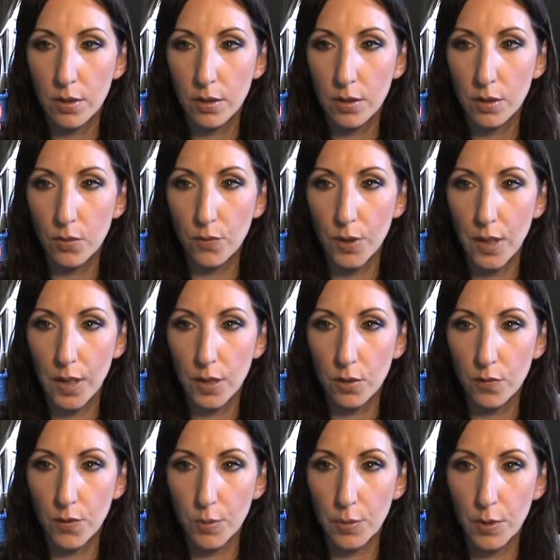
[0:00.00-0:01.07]
U V A U
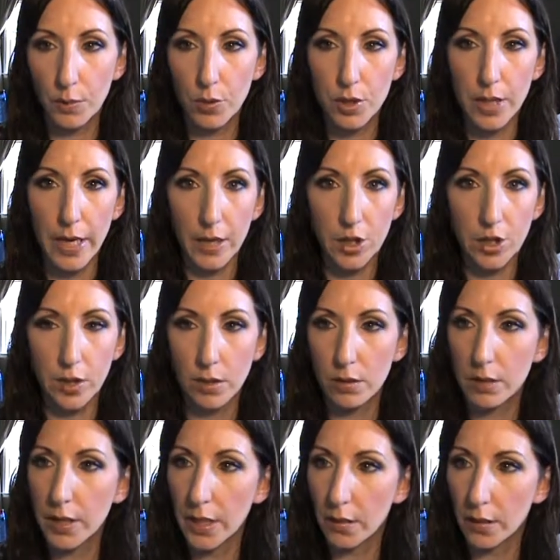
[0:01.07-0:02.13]
V B Protection
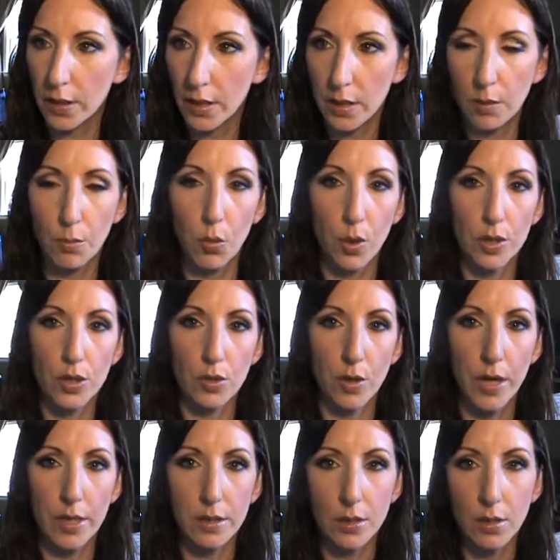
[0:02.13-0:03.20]
Daily
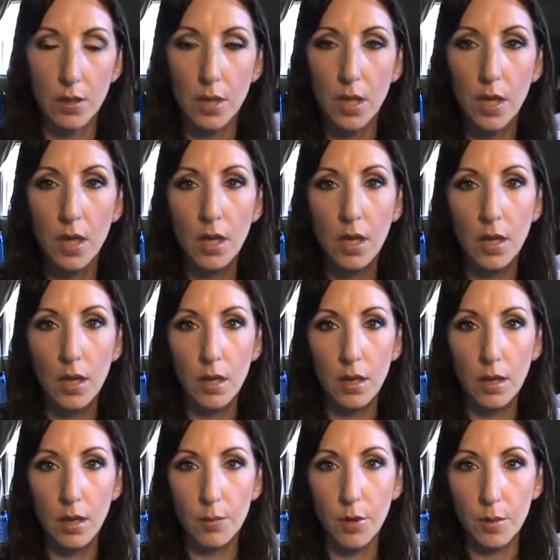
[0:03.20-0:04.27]
Moisturizer.
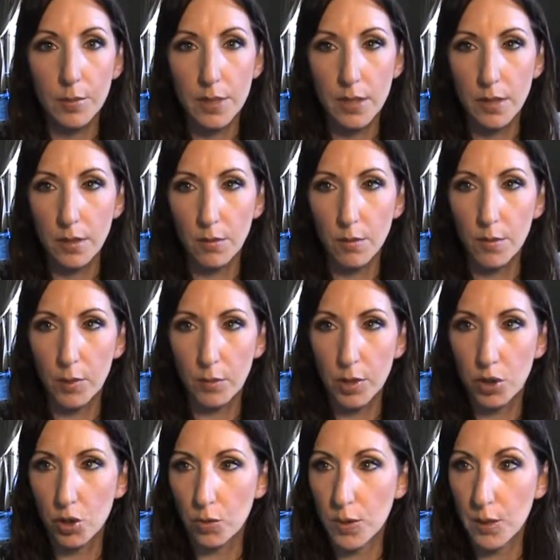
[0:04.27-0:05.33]
I'm probably saying that wrong. Maybe
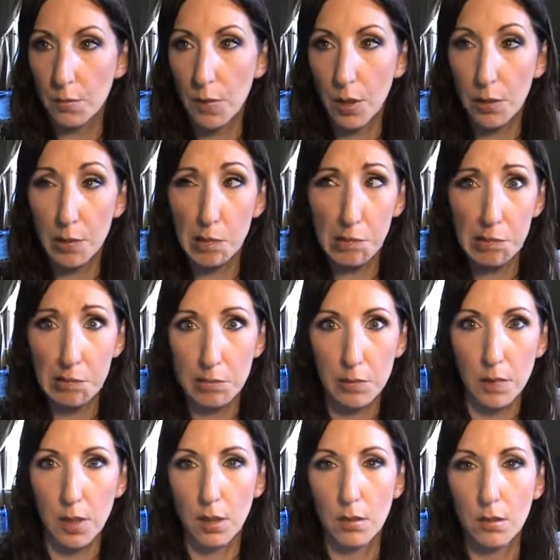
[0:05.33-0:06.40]
Josie Maran, or
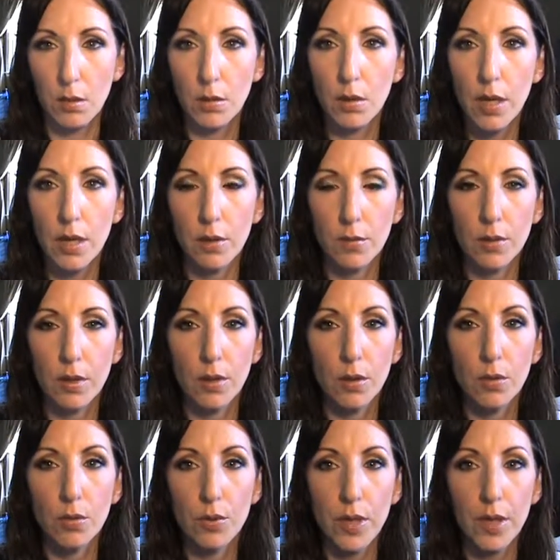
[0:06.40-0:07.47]
I don't know. I don't really know
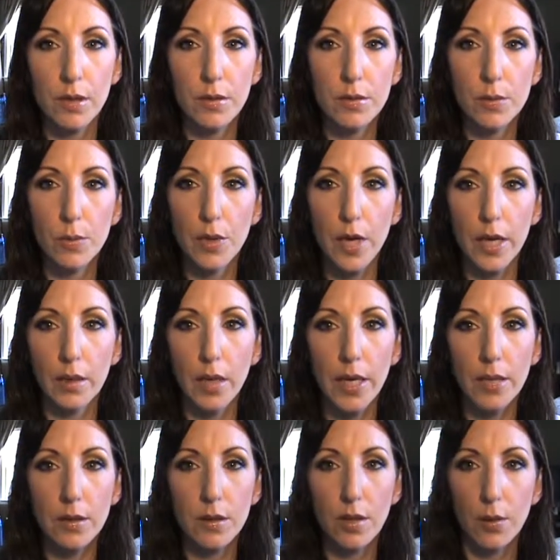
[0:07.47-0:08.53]
who that is, but I
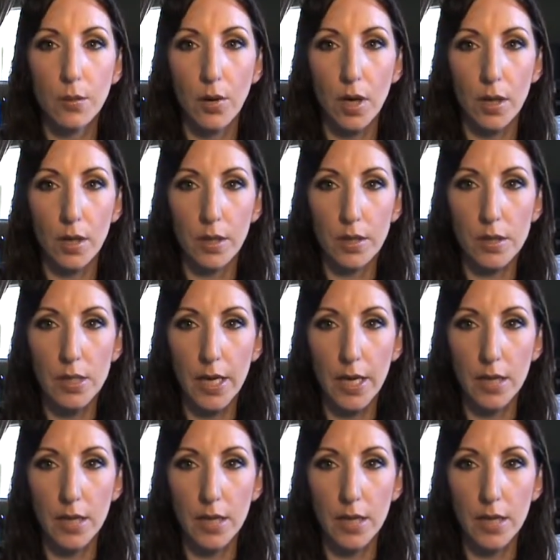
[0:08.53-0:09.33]
like their products.